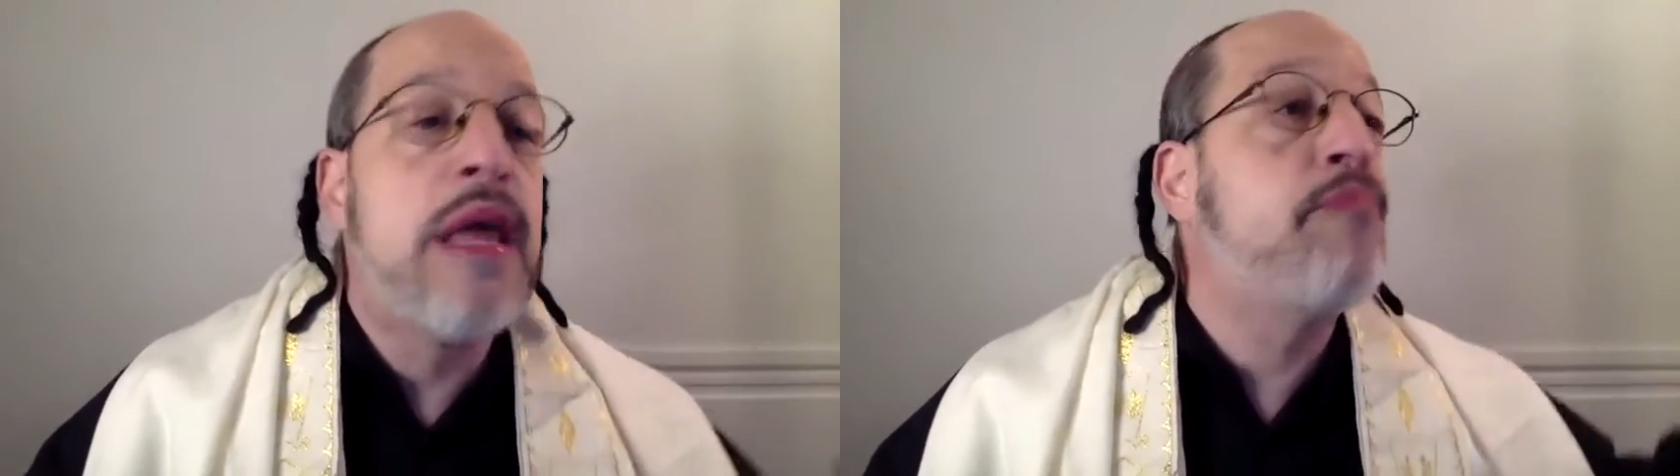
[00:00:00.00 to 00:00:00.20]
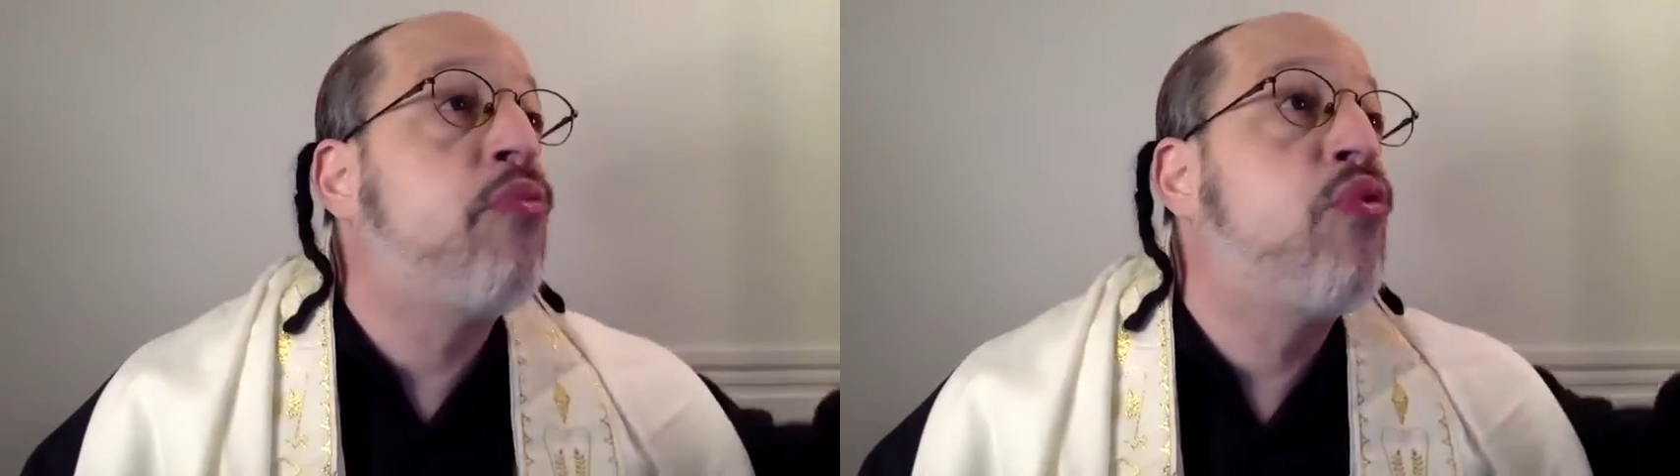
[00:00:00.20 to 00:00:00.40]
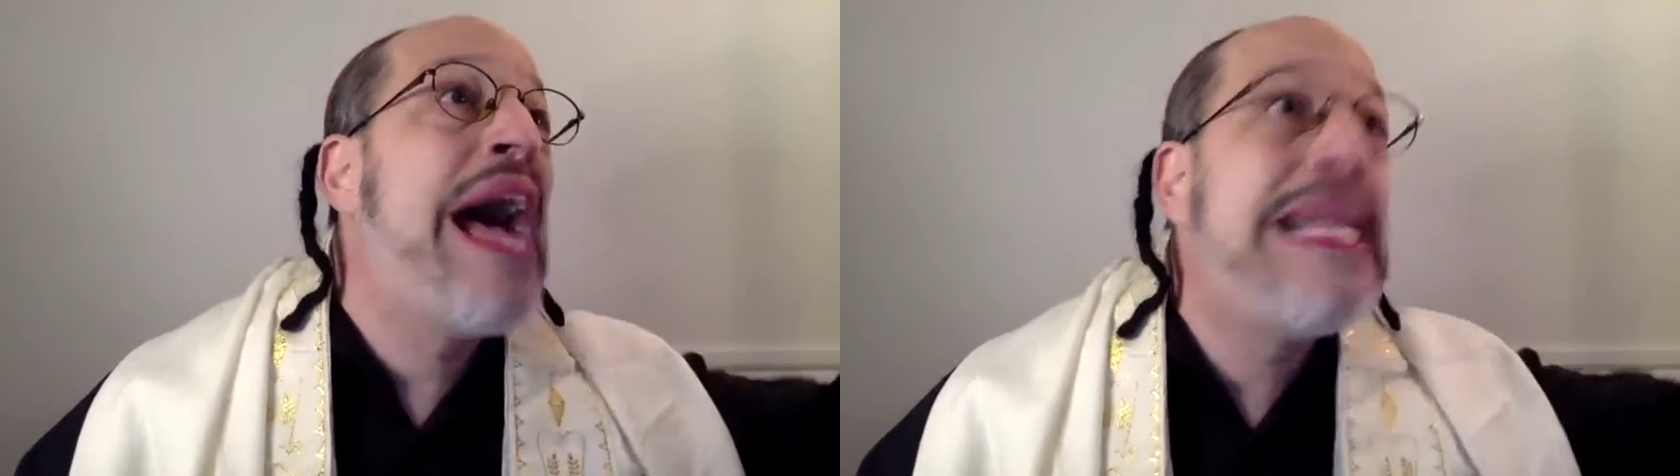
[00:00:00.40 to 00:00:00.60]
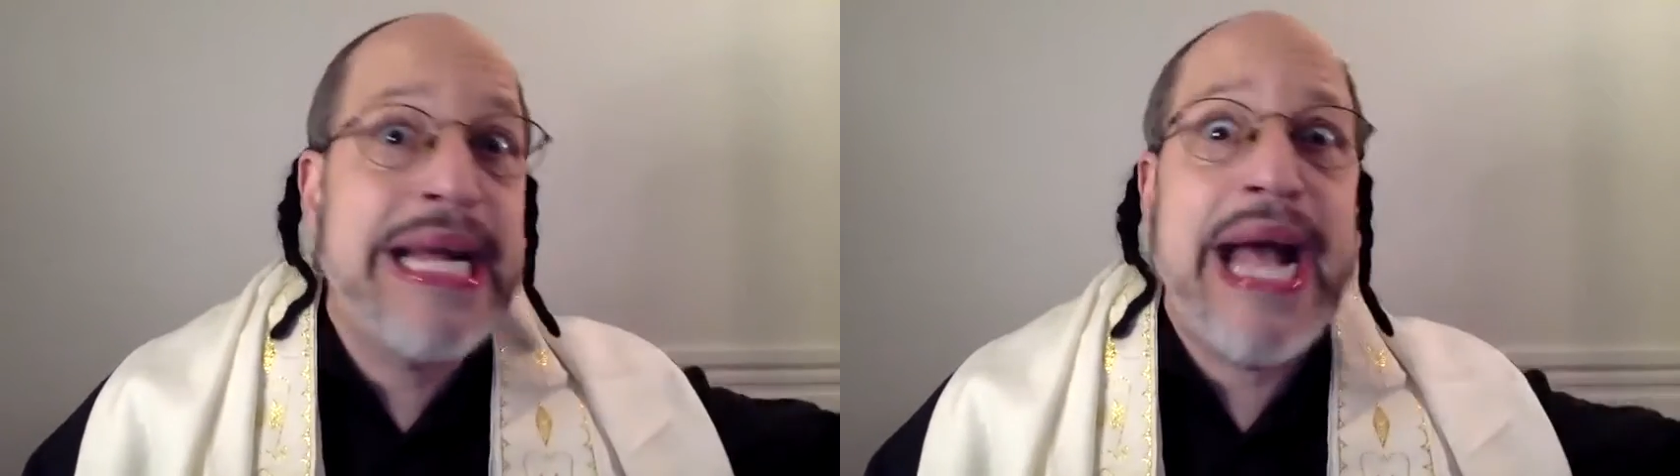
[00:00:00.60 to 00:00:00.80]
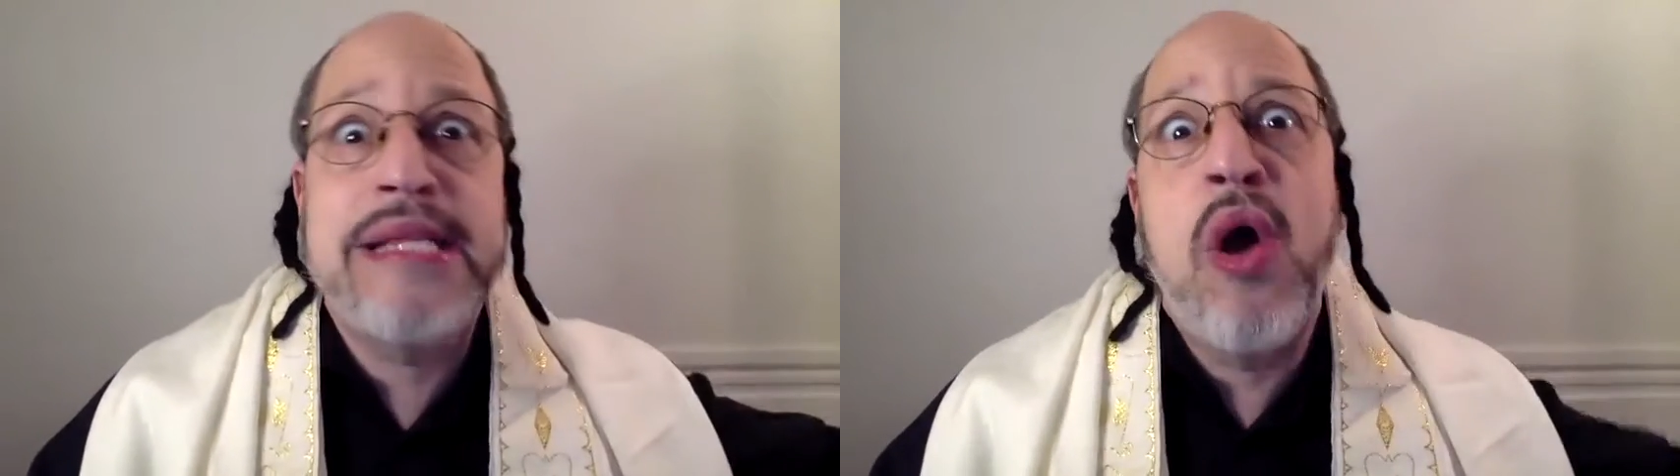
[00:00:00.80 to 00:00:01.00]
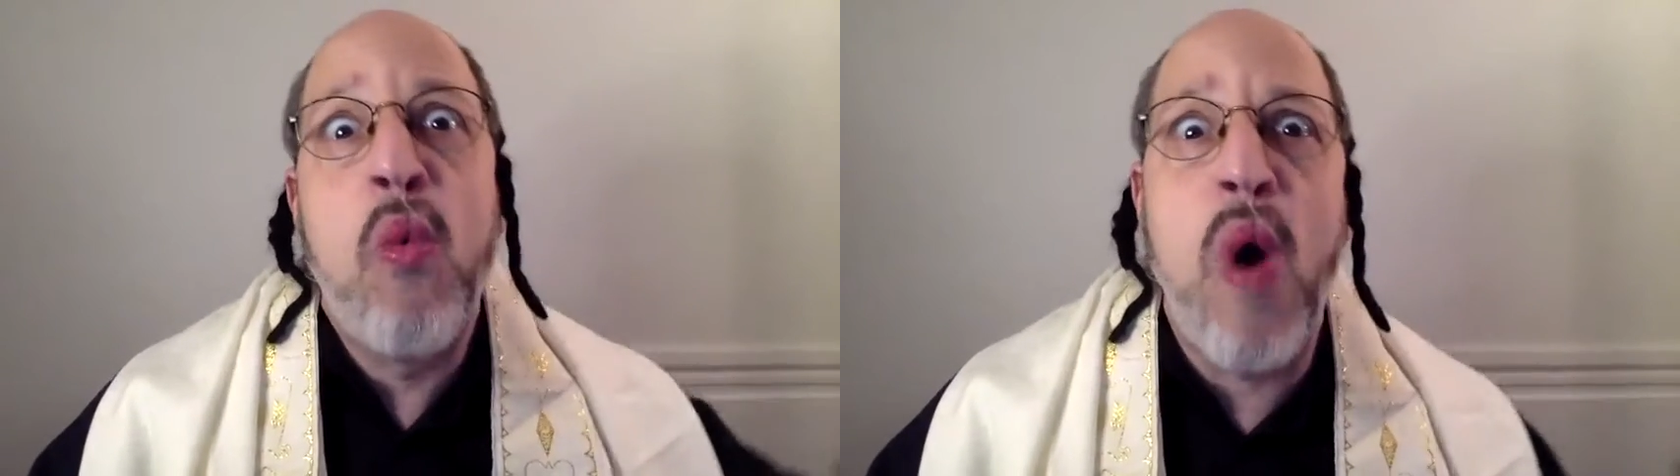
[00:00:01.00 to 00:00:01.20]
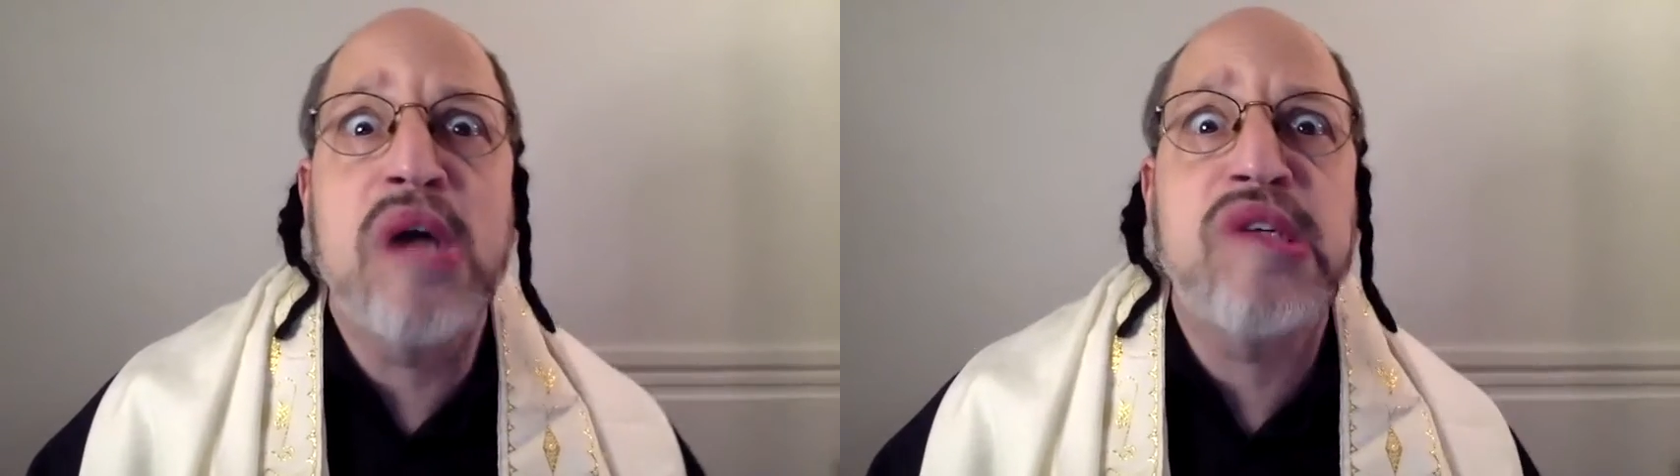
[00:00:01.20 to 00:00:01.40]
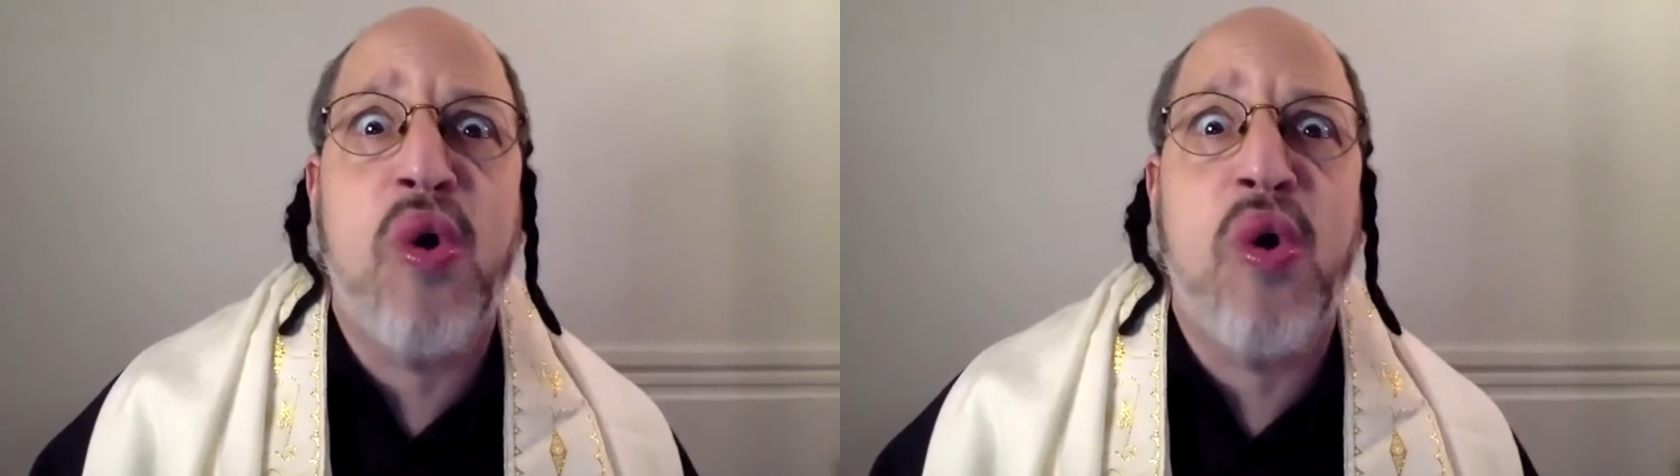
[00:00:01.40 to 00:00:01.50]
the president once